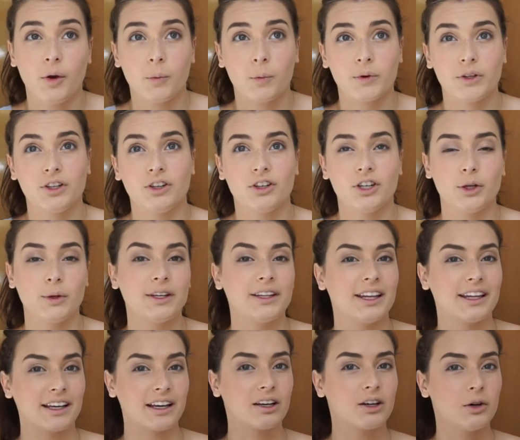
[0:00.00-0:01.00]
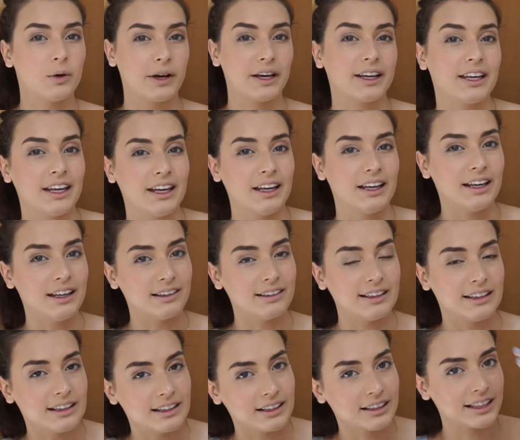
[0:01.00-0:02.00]
when you're doing like a quick,
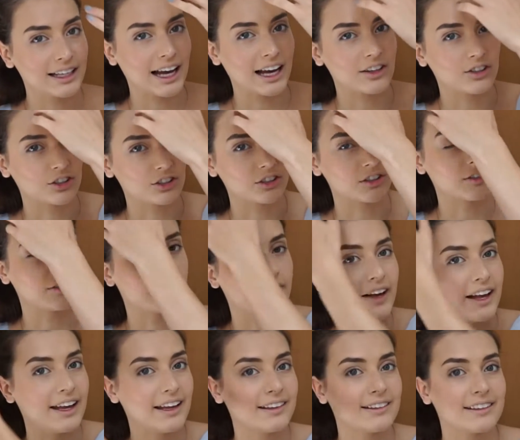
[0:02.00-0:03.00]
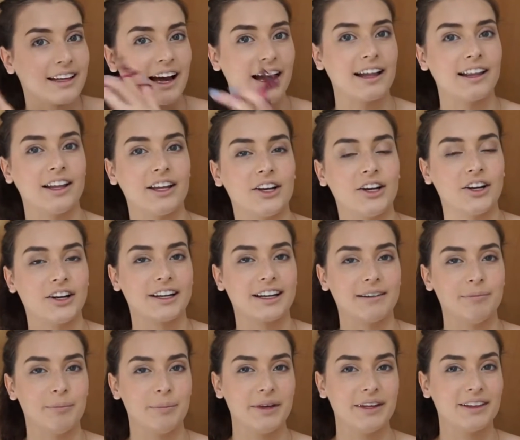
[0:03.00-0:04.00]
easy, natural face, eyeliner
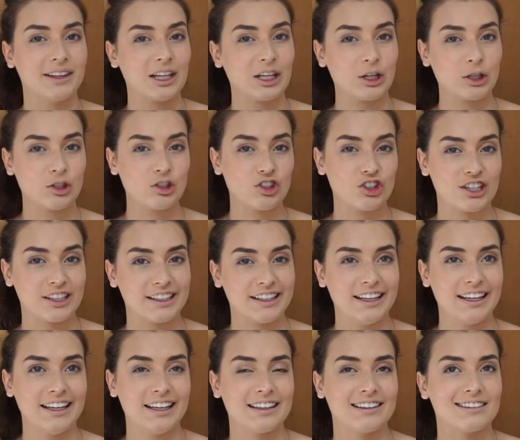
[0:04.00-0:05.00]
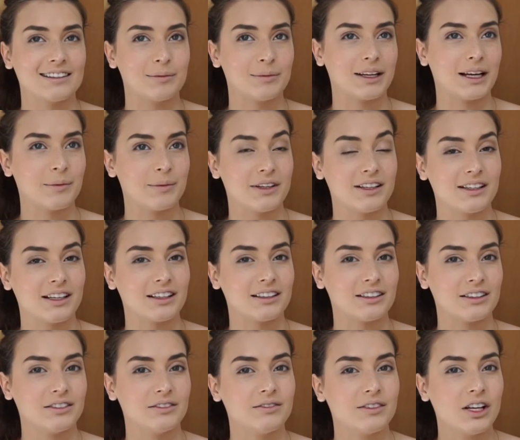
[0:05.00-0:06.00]
can be a little tricky and sometimes it
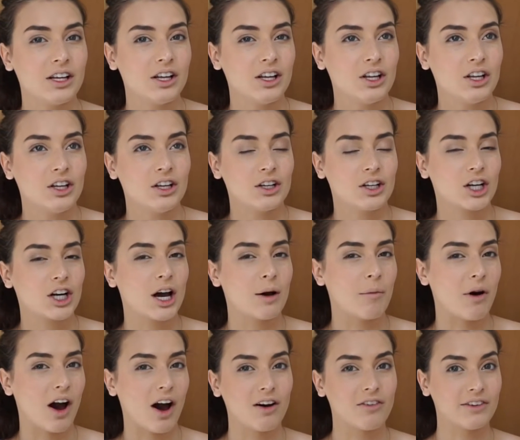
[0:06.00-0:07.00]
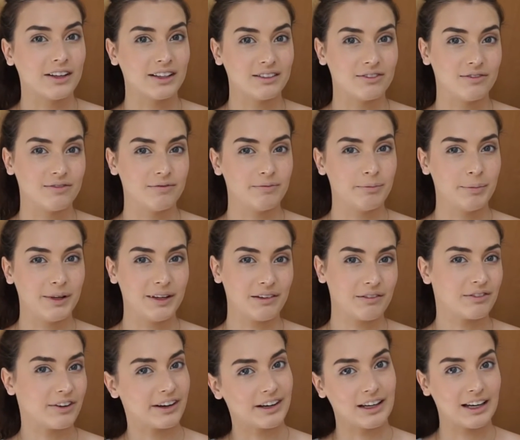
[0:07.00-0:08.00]
doesn't come off as
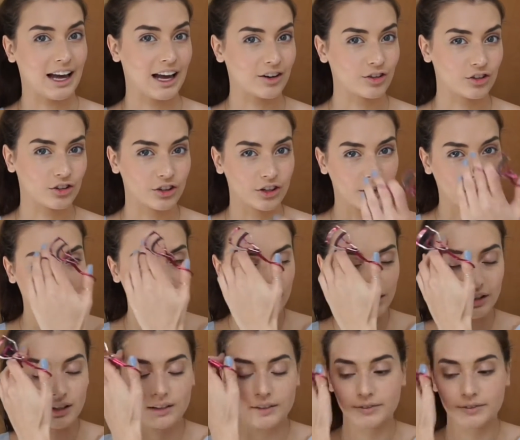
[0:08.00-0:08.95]
being very natural.